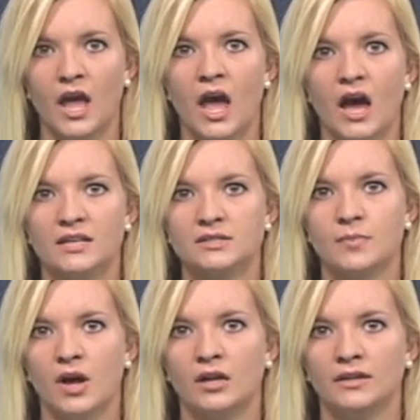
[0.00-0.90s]
A
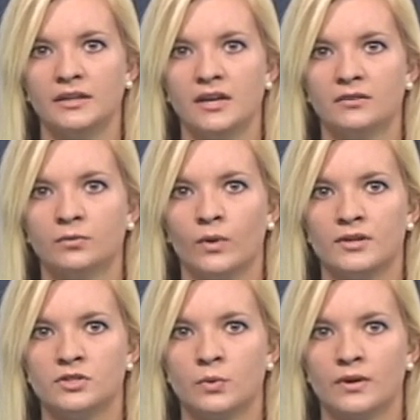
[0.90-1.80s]
small EF1
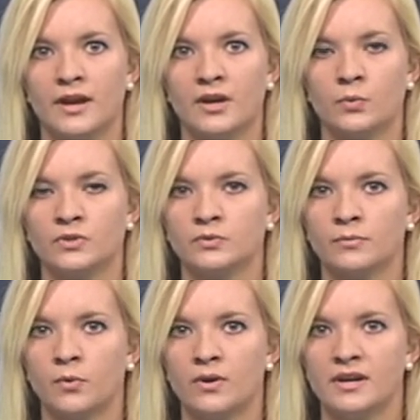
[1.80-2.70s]
tornado was
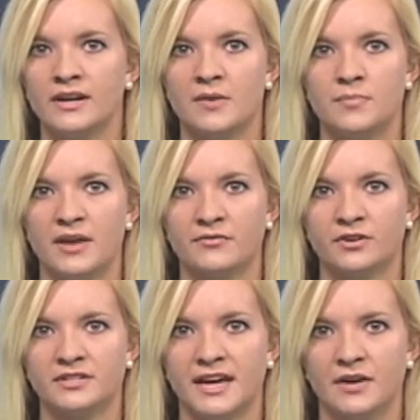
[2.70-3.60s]
reported in
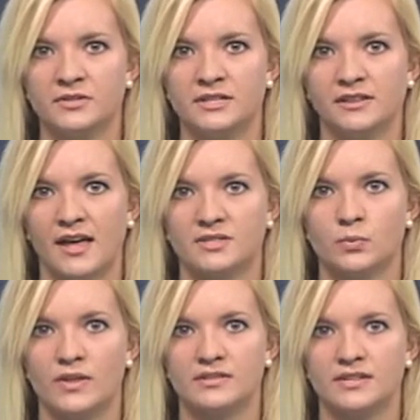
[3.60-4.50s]
Bedford County last
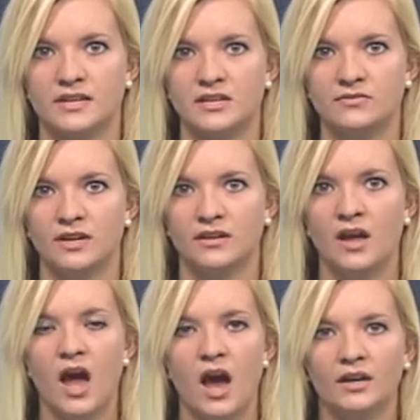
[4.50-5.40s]
Wednesday evening,
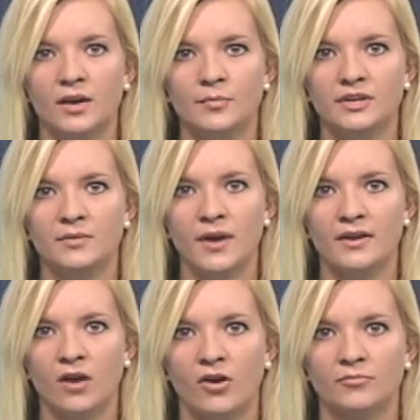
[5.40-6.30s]
accompanied by
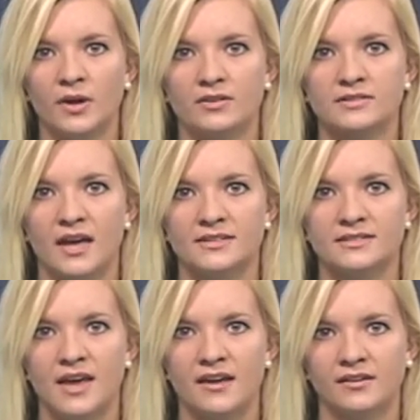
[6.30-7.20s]
golf ball-sized
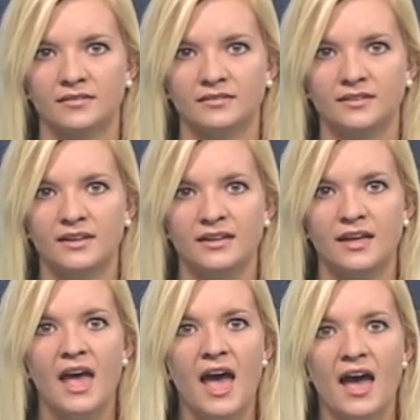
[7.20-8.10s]
hail.
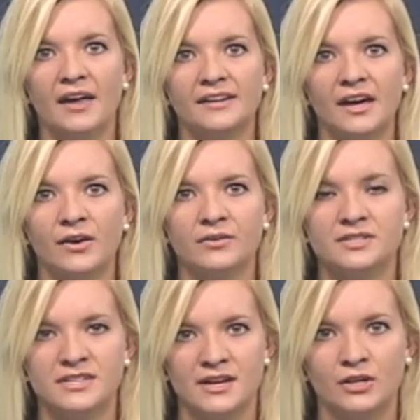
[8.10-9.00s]
And now, to
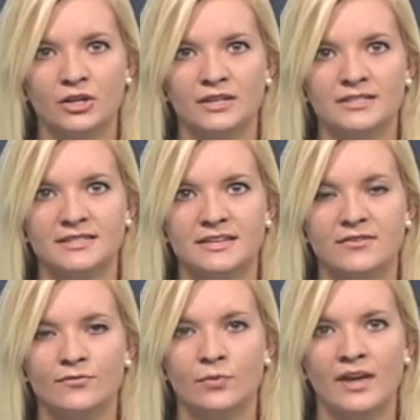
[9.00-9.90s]
take a look and see if
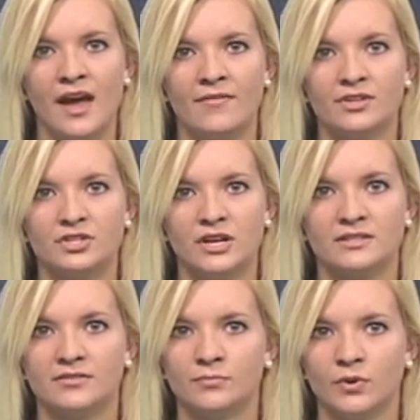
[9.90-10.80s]
we have the chance
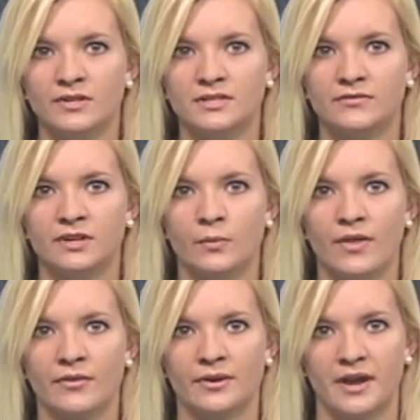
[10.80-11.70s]
of more severe
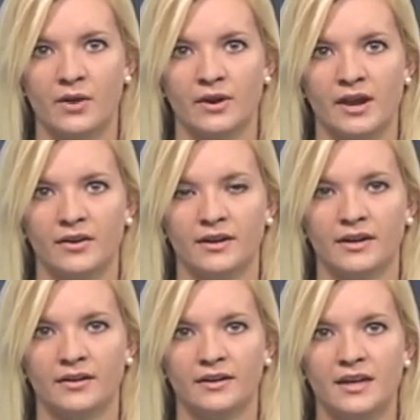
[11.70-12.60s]
weather in our
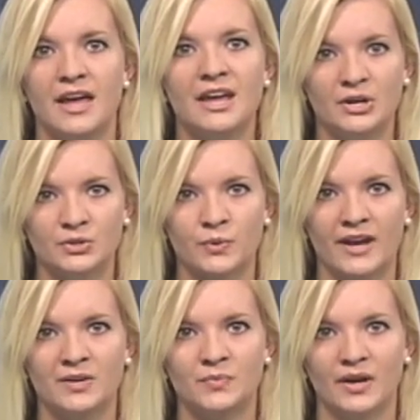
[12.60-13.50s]
area, here's
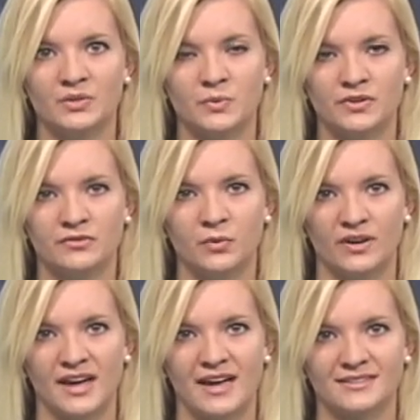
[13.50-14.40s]
Ryan Bells with your
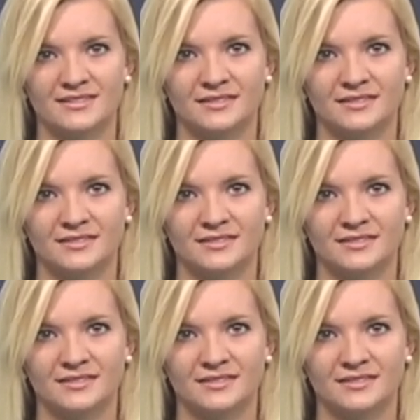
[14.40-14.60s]
forecast.